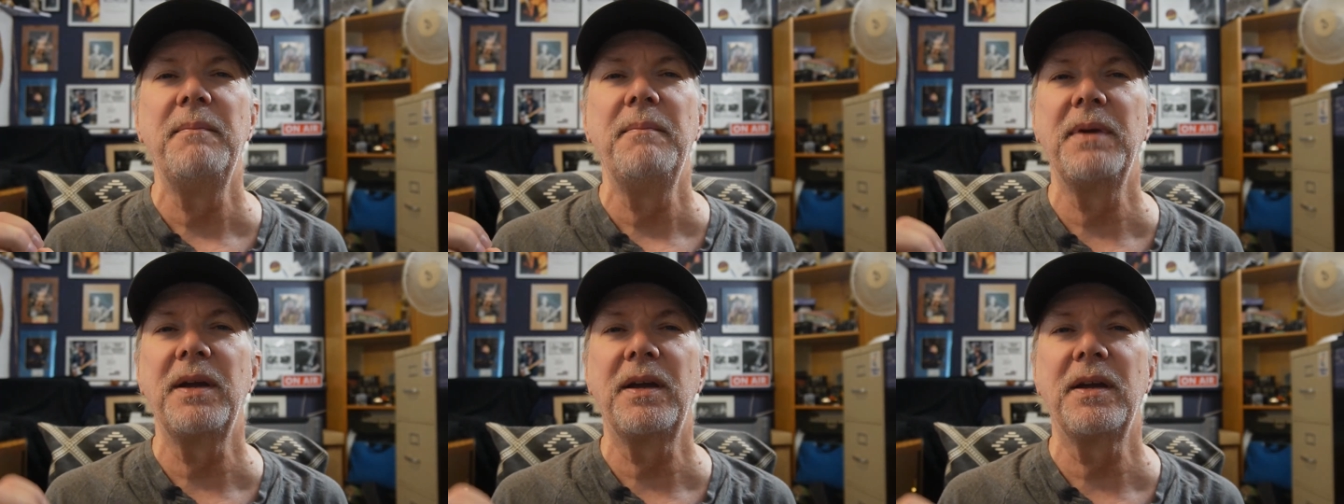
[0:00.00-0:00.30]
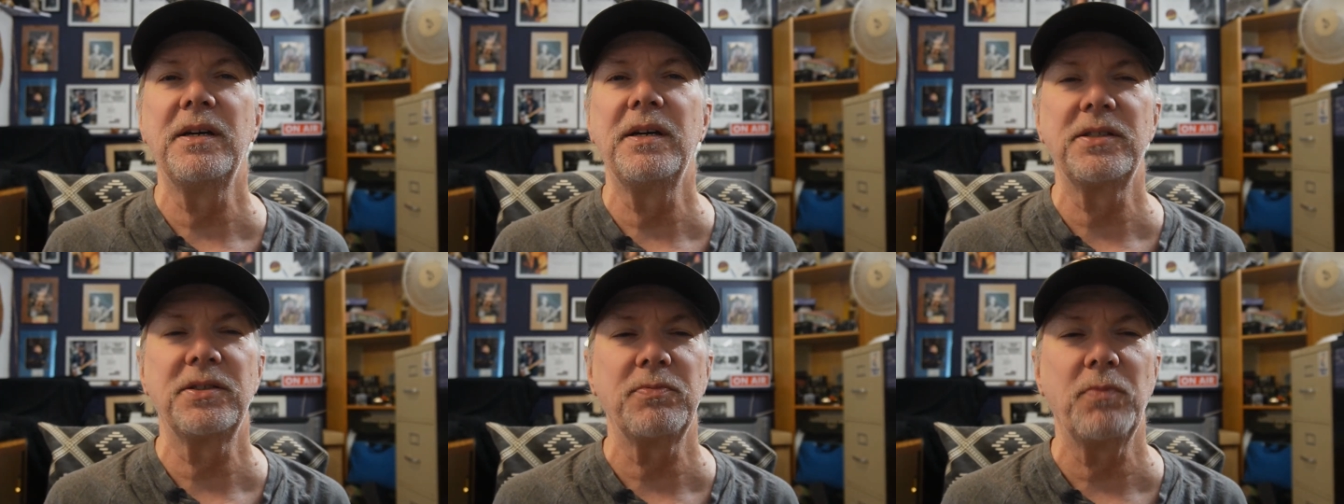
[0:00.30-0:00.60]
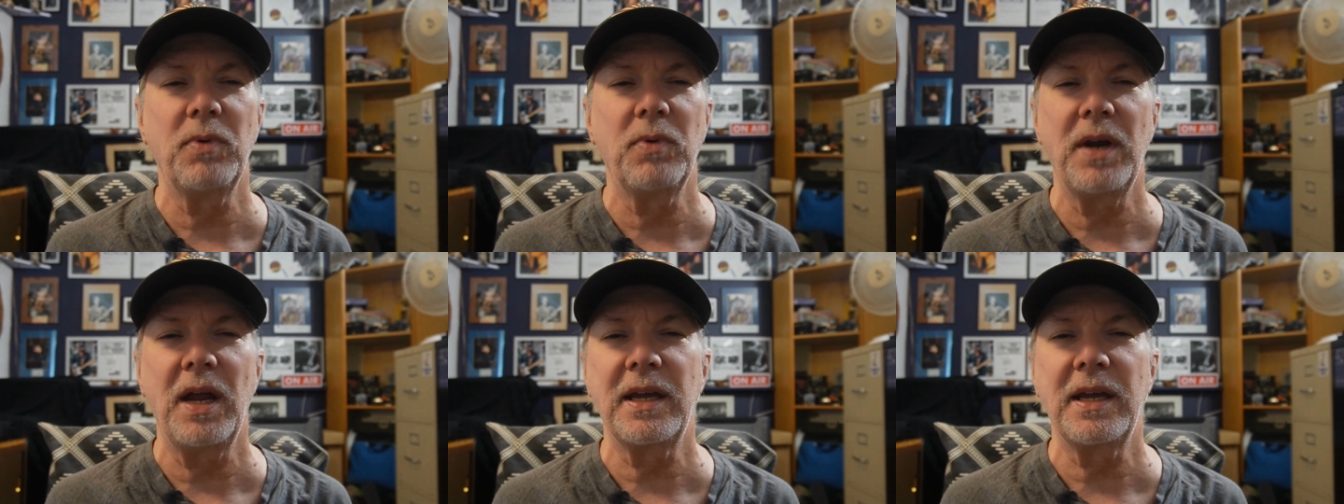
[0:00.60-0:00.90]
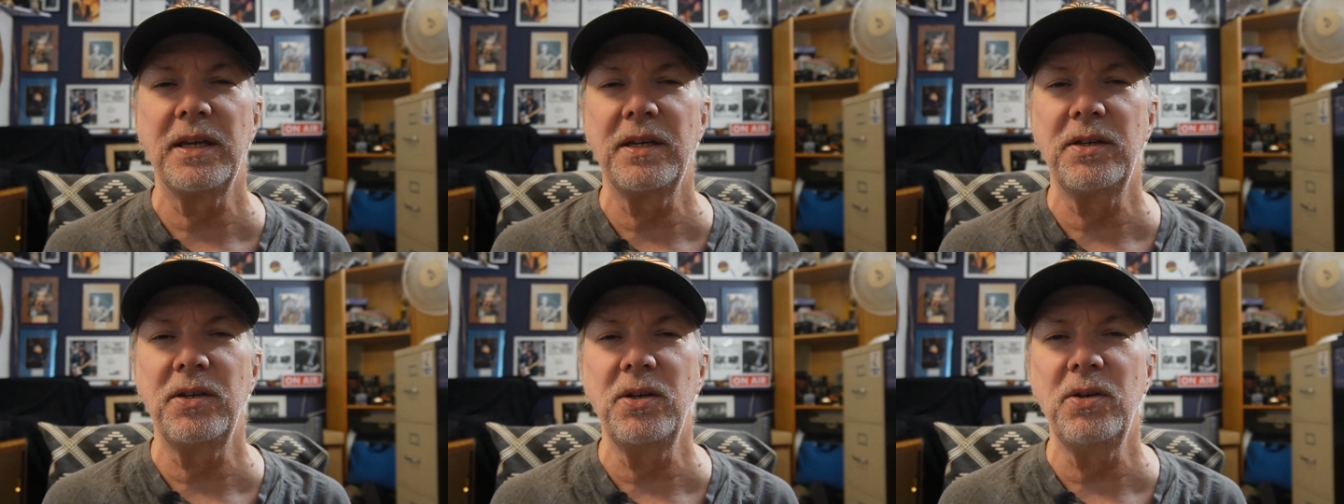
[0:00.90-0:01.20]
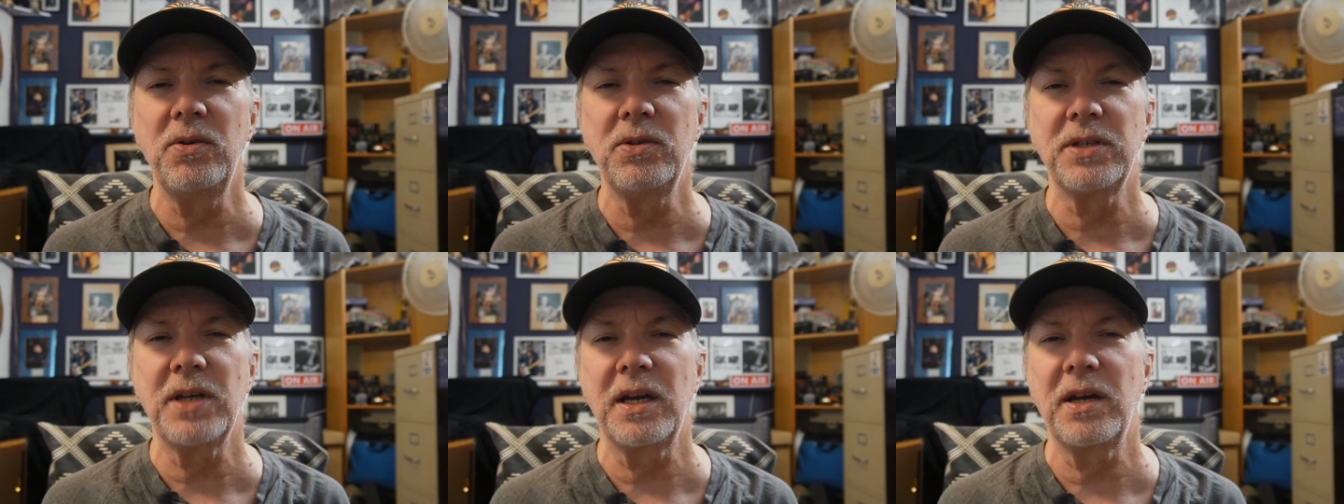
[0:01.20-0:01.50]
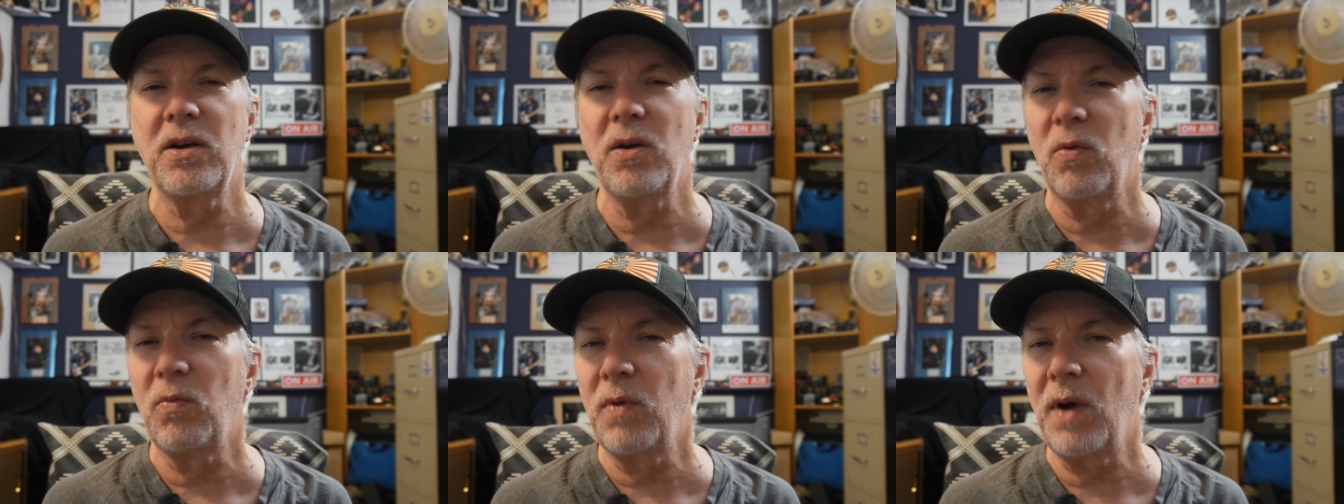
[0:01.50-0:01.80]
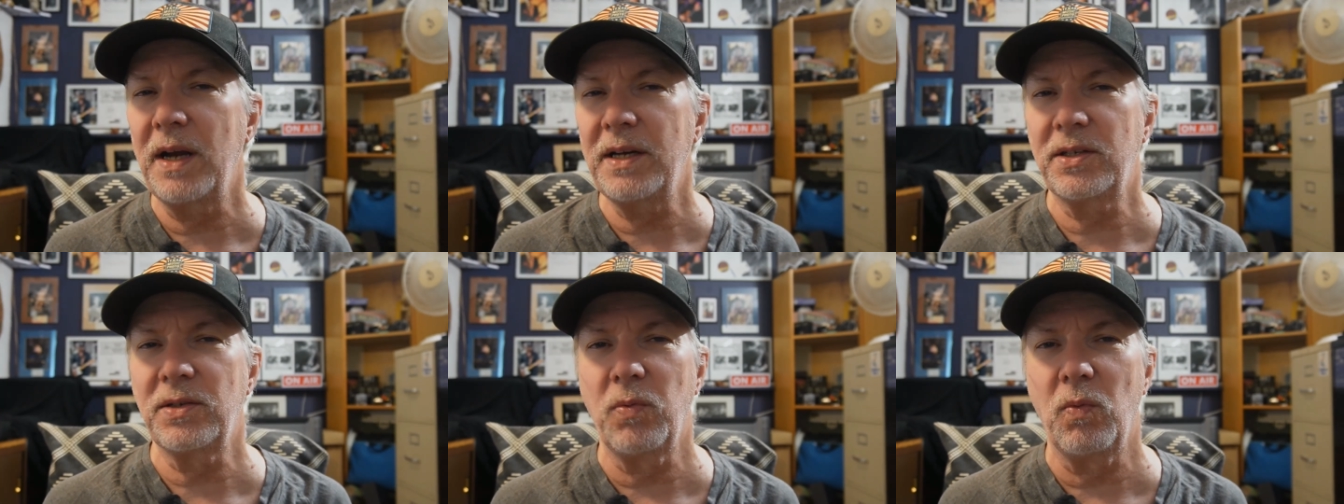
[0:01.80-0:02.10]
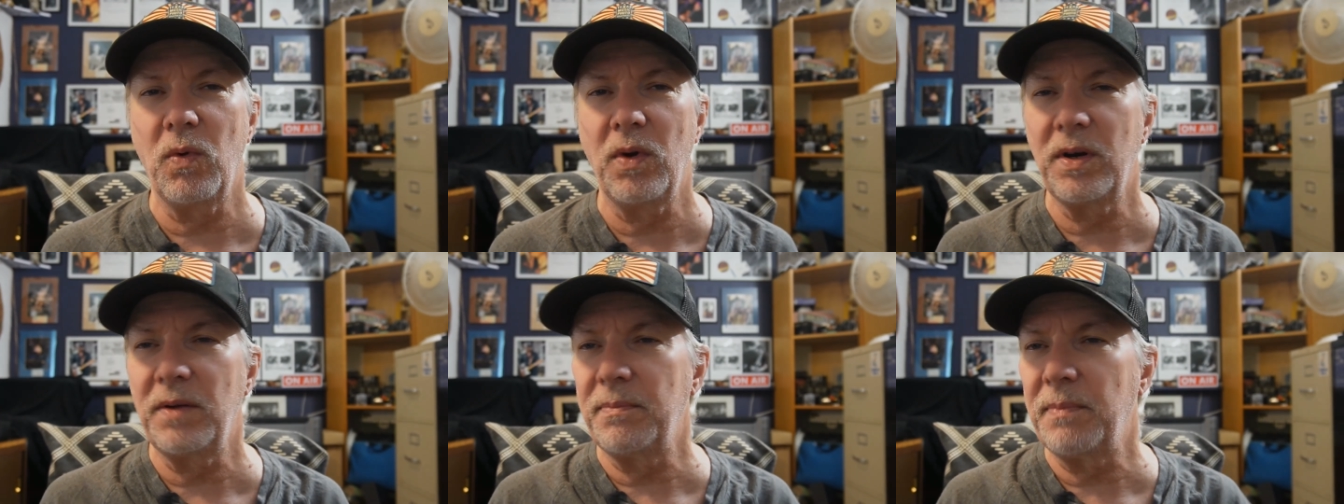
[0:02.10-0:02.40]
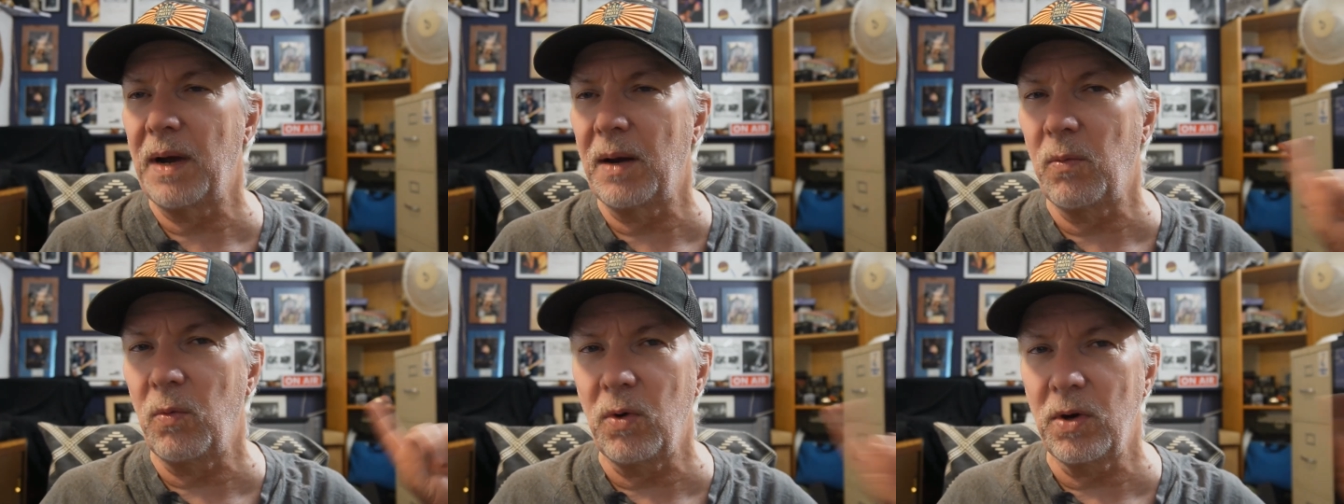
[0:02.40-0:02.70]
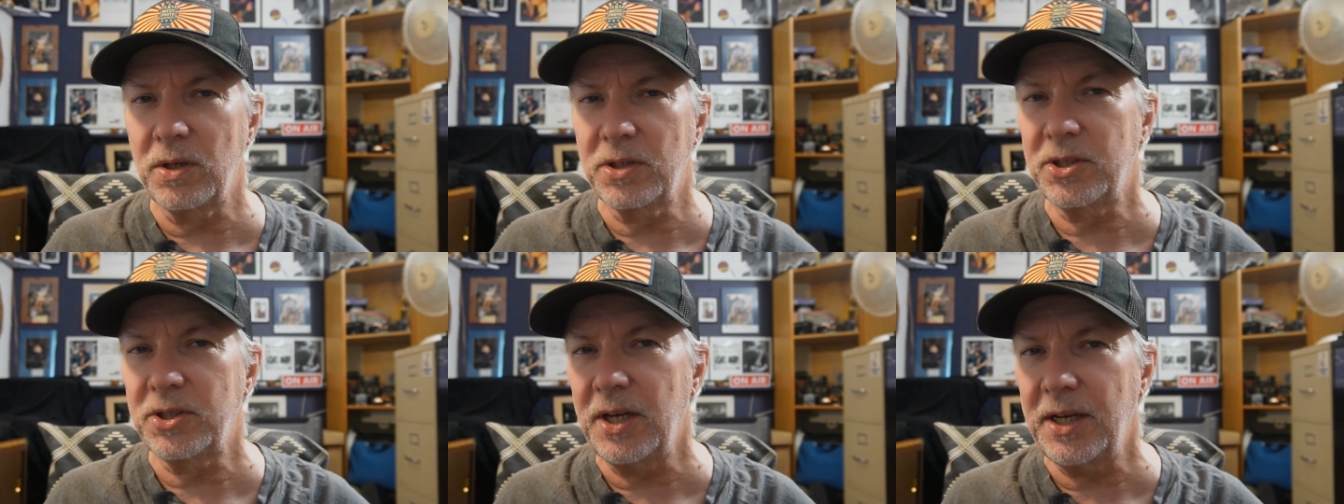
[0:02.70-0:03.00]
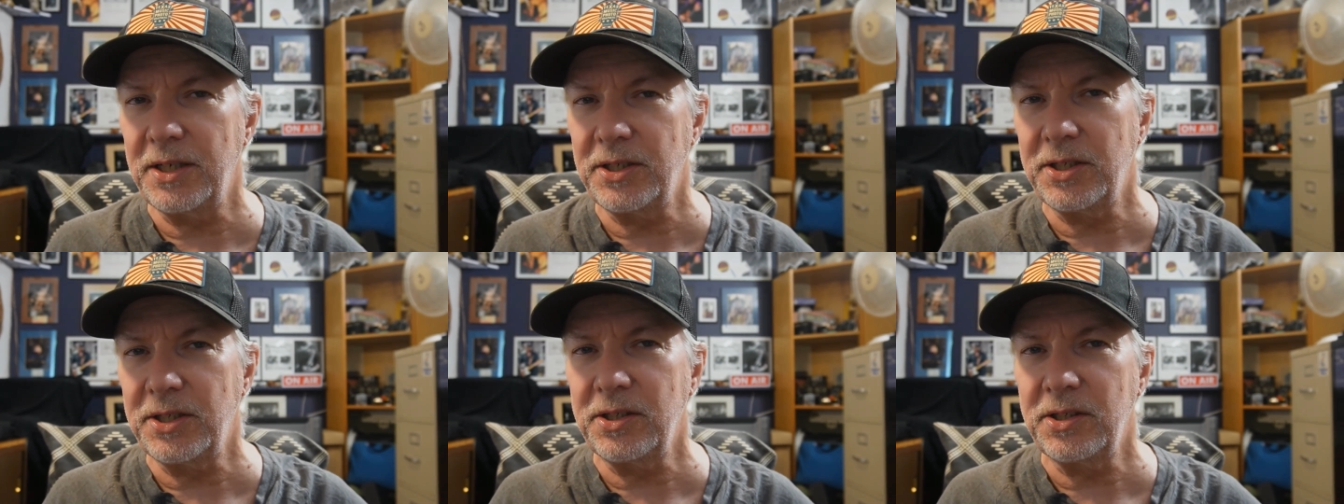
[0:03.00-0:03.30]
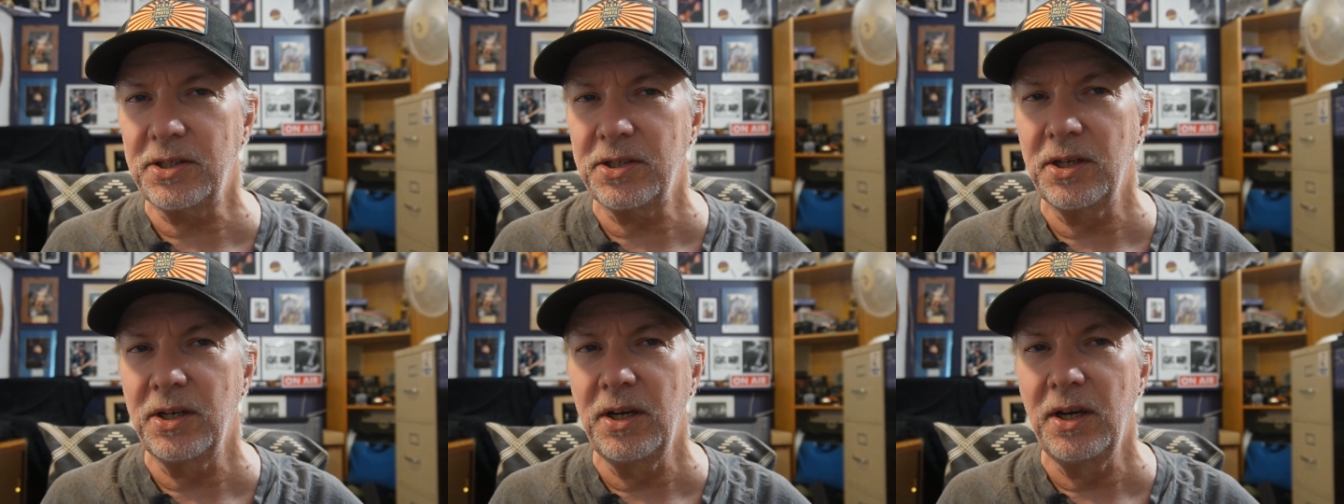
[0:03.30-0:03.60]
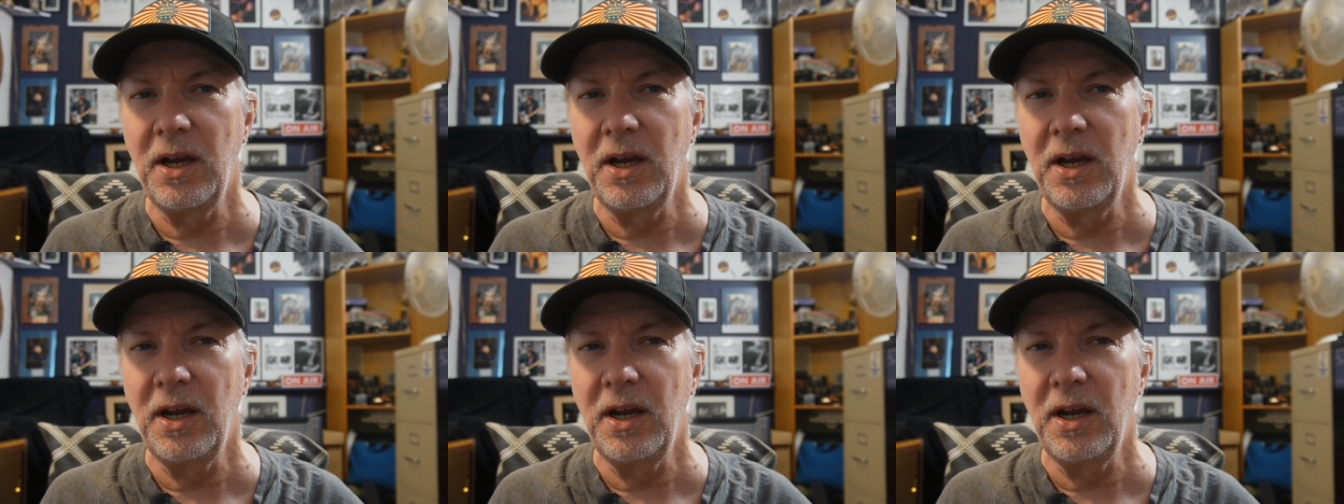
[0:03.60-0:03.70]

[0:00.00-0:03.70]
because what I can do is I can go right to one of my workstations.